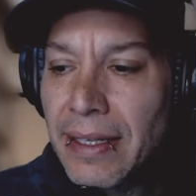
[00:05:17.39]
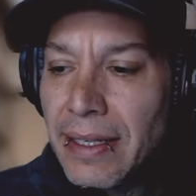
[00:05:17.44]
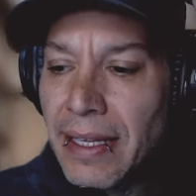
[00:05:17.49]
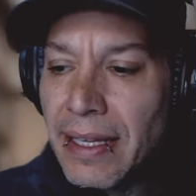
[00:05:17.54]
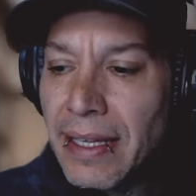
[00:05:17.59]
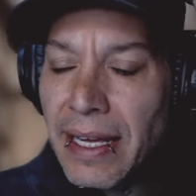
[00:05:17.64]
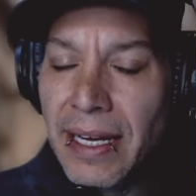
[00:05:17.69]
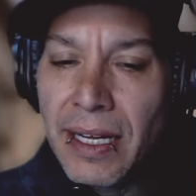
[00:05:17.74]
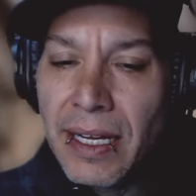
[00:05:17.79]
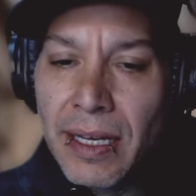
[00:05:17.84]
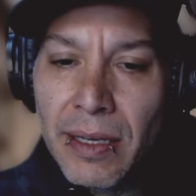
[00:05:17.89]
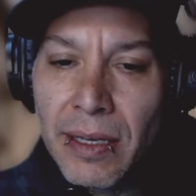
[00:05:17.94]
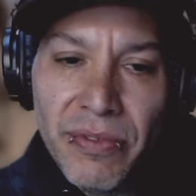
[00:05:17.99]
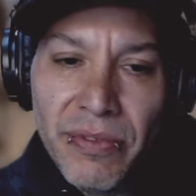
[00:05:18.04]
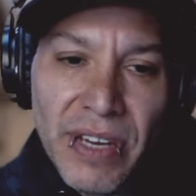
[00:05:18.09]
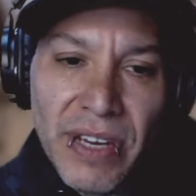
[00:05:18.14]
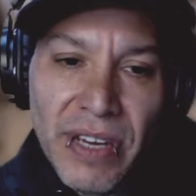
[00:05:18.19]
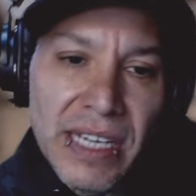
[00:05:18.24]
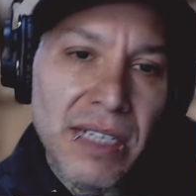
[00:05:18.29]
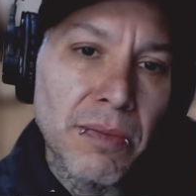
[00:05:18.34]
that uh,
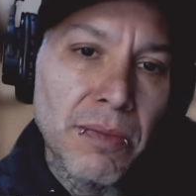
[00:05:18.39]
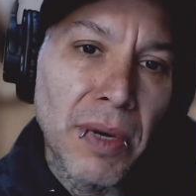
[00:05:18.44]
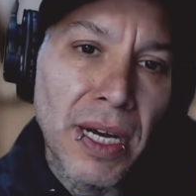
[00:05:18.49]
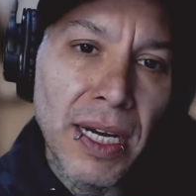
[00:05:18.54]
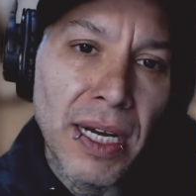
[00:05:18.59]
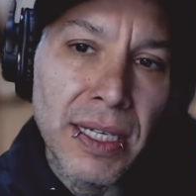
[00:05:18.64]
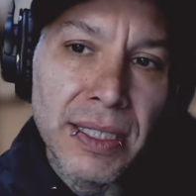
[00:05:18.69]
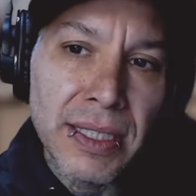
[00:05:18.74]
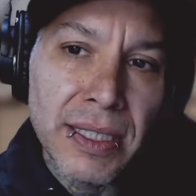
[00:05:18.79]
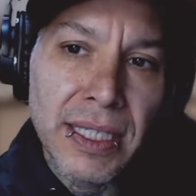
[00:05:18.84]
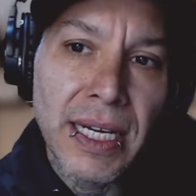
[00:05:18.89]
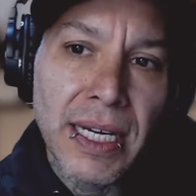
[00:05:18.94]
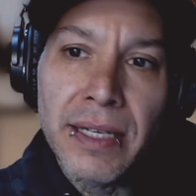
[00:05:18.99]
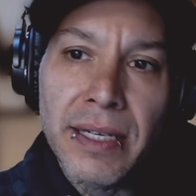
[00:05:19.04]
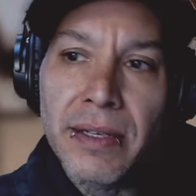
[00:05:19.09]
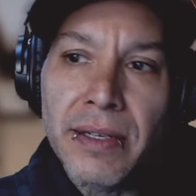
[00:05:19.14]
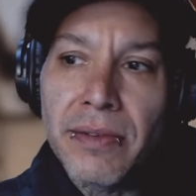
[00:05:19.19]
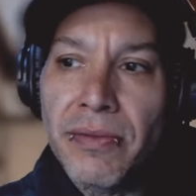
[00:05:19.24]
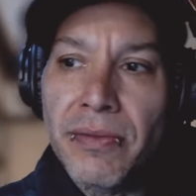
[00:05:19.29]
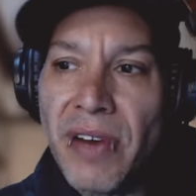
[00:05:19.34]
vagabond kind
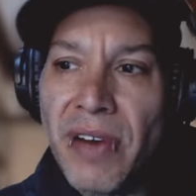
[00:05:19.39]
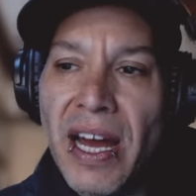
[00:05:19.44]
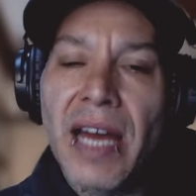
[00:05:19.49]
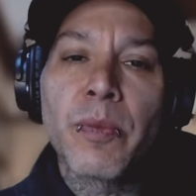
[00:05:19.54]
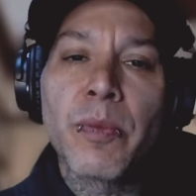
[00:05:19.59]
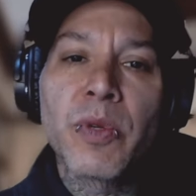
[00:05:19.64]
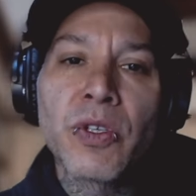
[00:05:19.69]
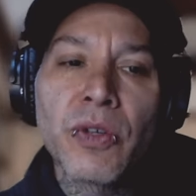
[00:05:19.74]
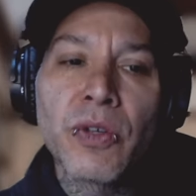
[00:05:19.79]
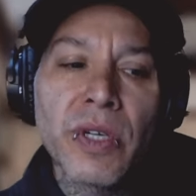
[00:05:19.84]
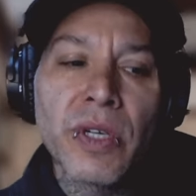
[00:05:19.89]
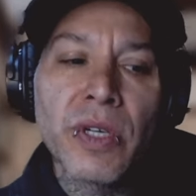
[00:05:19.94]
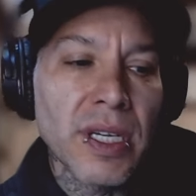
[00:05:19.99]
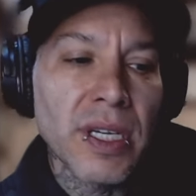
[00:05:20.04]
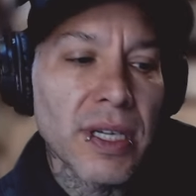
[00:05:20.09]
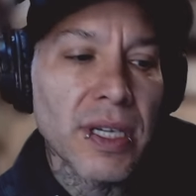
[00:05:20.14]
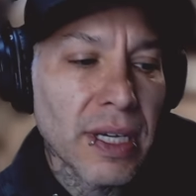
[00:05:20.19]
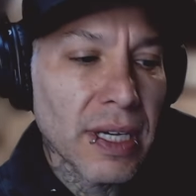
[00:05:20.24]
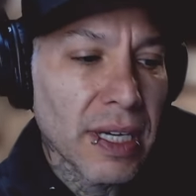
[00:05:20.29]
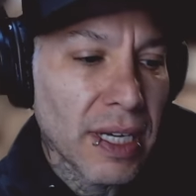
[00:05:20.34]
of vibe to it
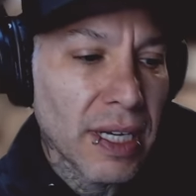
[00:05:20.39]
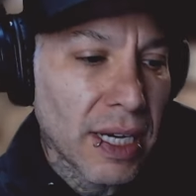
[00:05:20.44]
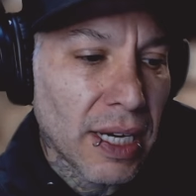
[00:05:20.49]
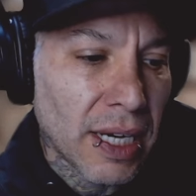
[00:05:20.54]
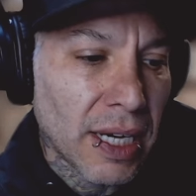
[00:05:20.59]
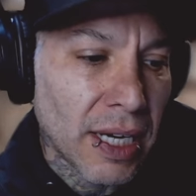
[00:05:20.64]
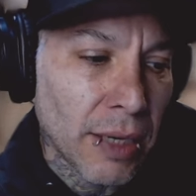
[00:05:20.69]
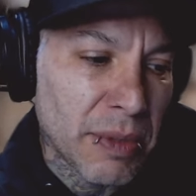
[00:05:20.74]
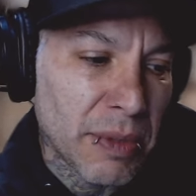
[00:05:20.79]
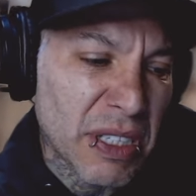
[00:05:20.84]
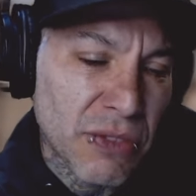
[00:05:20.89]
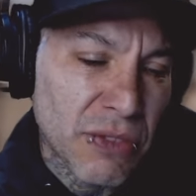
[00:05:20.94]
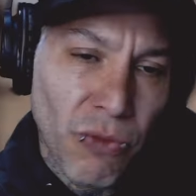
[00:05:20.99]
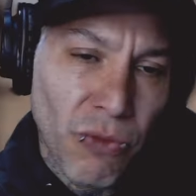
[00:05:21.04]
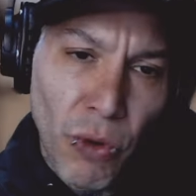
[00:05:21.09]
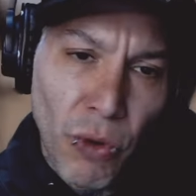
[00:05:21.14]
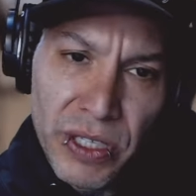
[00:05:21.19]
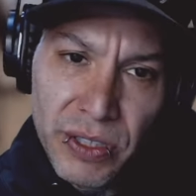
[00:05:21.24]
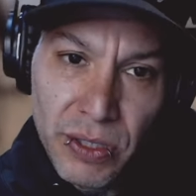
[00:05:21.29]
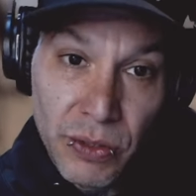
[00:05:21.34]
um, his
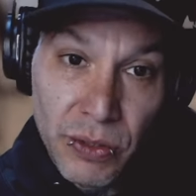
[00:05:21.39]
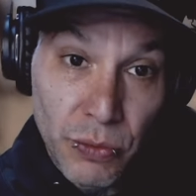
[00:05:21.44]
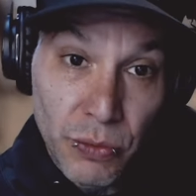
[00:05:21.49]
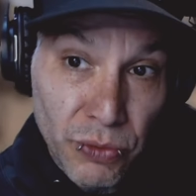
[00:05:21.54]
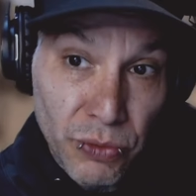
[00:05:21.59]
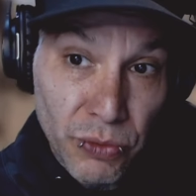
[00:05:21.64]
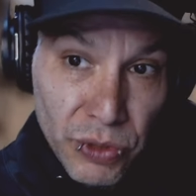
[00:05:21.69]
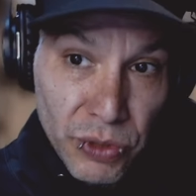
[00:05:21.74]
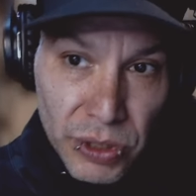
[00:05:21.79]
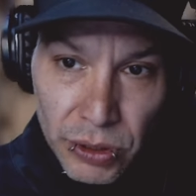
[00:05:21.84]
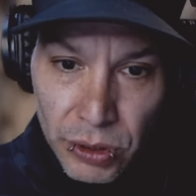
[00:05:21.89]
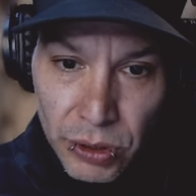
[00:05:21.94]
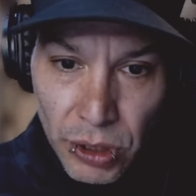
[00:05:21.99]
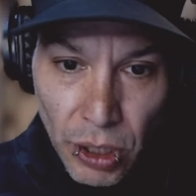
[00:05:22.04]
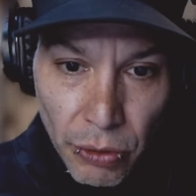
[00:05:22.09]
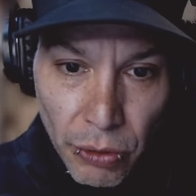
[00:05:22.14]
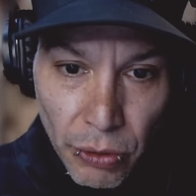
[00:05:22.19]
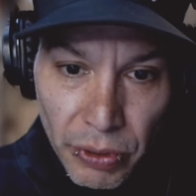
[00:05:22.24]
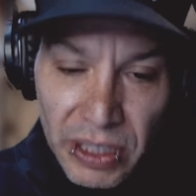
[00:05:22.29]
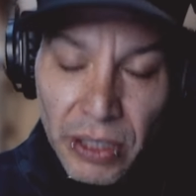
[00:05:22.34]
voice is real
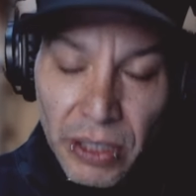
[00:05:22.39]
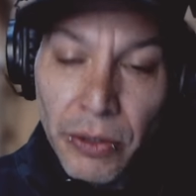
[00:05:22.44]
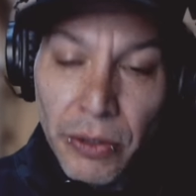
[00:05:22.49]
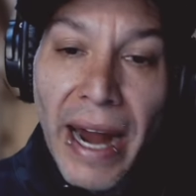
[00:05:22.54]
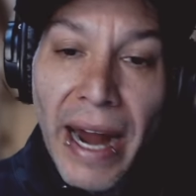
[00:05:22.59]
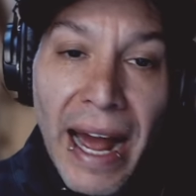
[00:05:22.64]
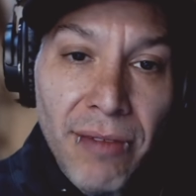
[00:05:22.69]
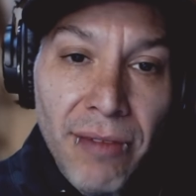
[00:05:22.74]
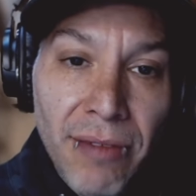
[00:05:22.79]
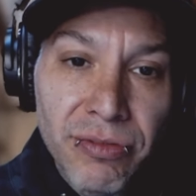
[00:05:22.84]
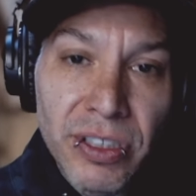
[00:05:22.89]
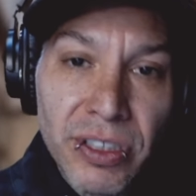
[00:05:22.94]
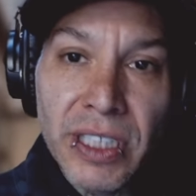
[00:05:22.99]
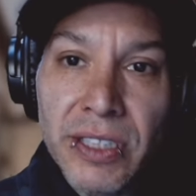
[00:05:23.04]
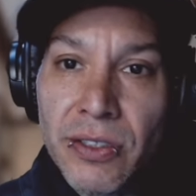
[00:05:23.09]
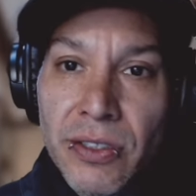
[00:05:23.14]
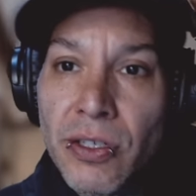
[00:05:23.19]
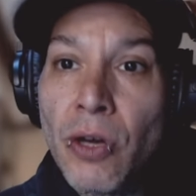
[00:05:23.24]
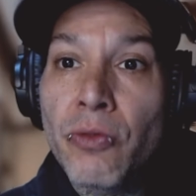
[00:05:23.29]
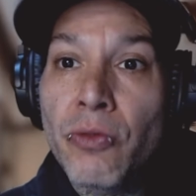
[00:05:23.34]
low and gravelly,
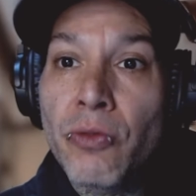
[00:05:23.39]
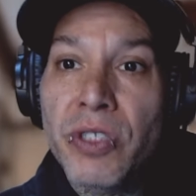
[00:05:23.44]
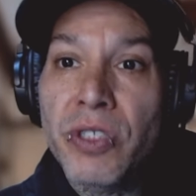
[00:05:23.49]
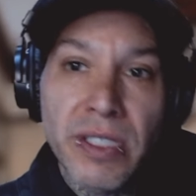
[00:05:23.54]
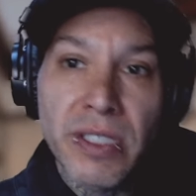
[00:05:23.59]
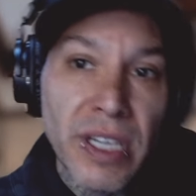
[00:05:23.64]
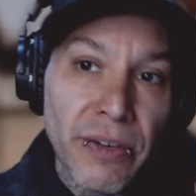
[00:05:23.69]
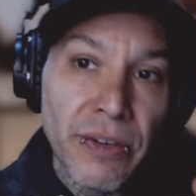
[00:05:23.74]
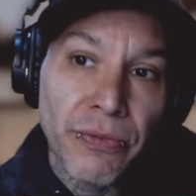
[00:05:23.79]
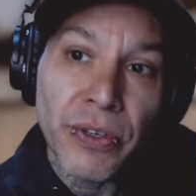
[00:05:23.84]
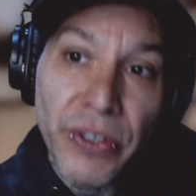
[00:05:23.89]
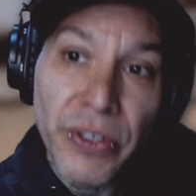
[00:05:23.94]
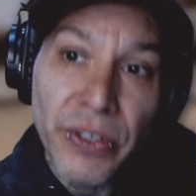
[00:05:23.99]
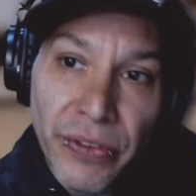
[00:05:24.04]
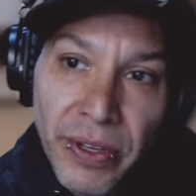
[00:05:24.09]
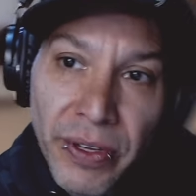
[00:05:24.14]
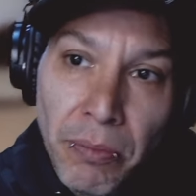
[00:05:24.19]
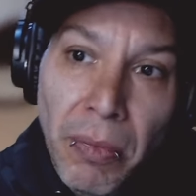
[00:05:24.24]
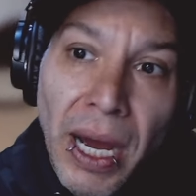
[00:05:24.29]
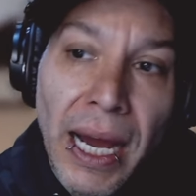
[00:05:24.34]
so different
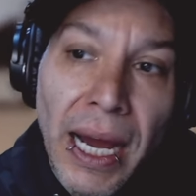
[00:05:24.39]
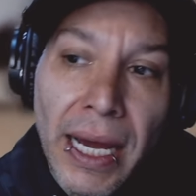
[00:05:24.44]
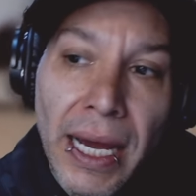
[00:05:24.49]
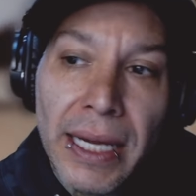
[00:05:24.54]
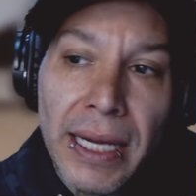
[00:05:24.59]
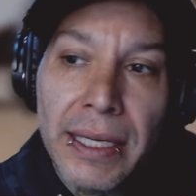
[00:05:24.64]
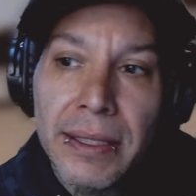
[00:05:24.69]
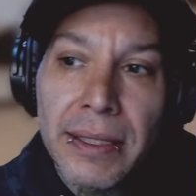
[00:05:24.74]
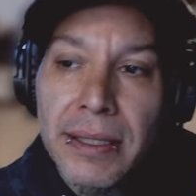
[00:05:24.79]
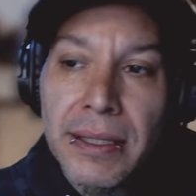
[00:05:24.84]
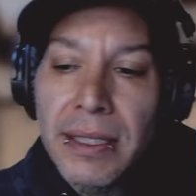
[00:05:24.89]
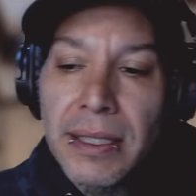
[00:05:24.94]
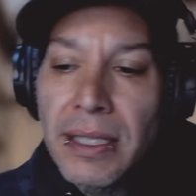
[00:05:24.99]
than mine.